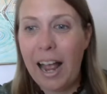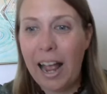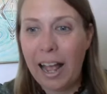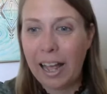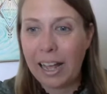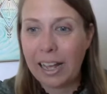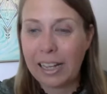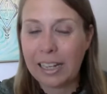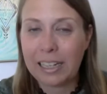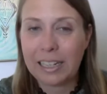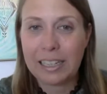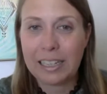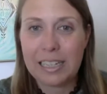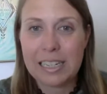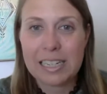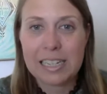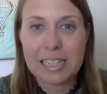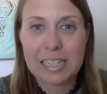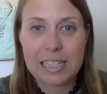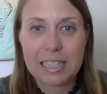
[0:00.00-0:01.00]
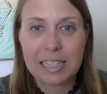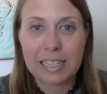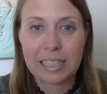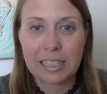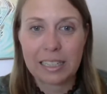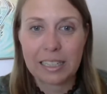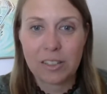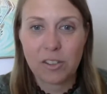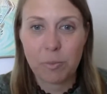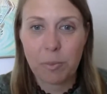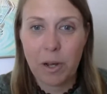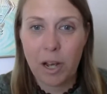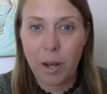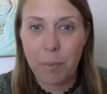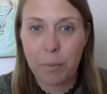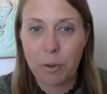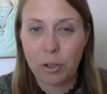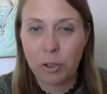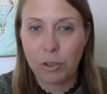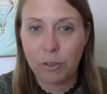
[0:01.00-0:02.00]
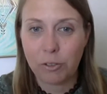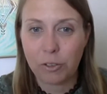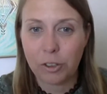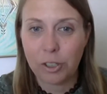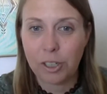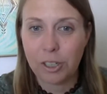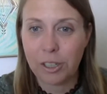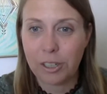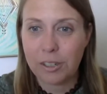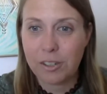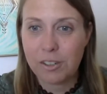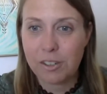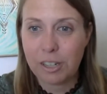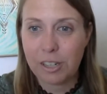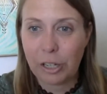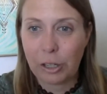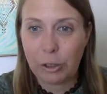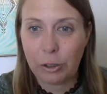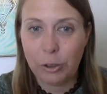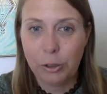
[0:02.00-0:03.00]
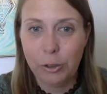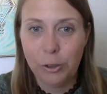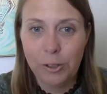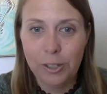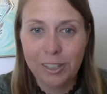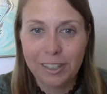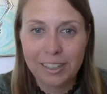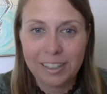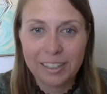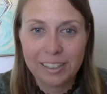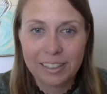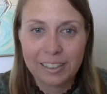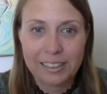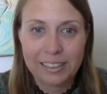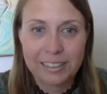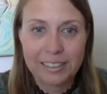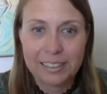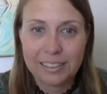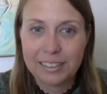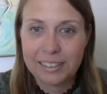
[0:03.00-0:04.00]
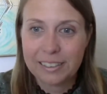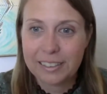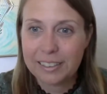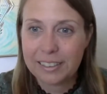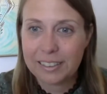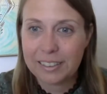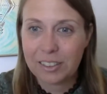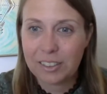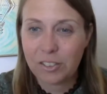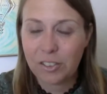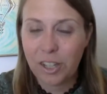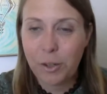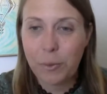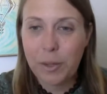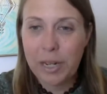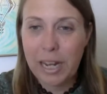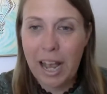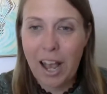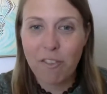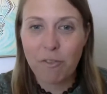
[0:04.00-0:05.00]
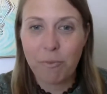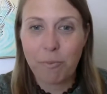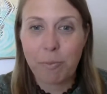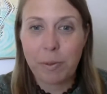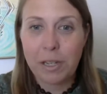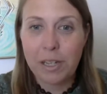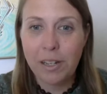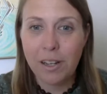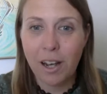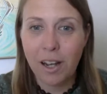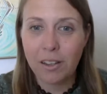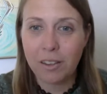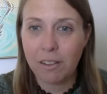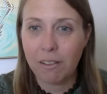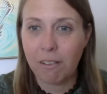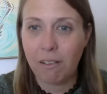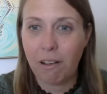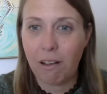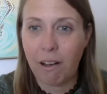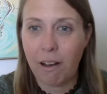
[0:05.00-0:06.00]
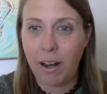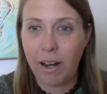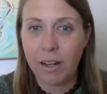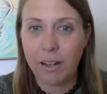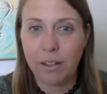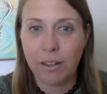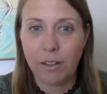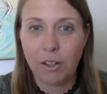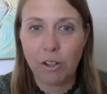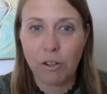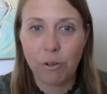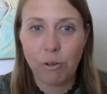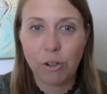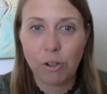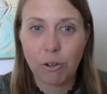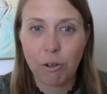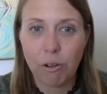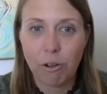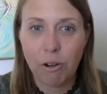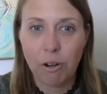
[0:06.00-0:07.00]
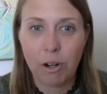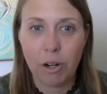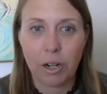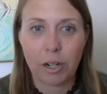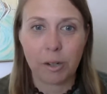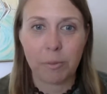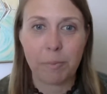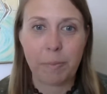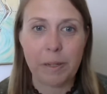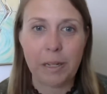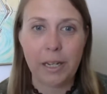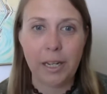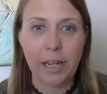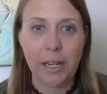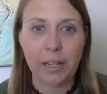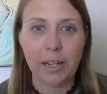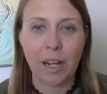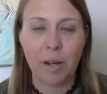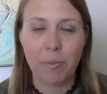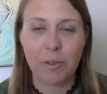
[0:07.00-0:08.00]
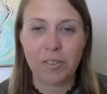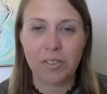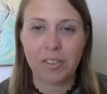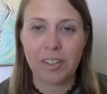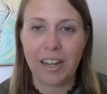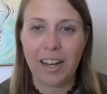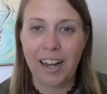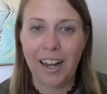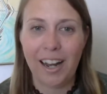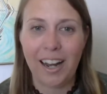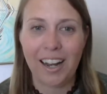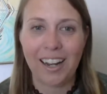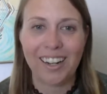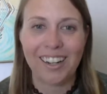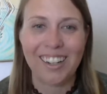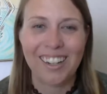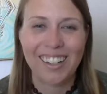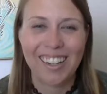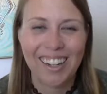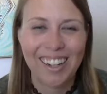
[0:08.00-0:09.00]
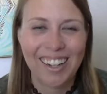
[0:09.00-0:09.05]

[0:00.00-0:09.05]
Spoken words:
And let's pop over to, looks like we have B on the line in New York. B, namaste.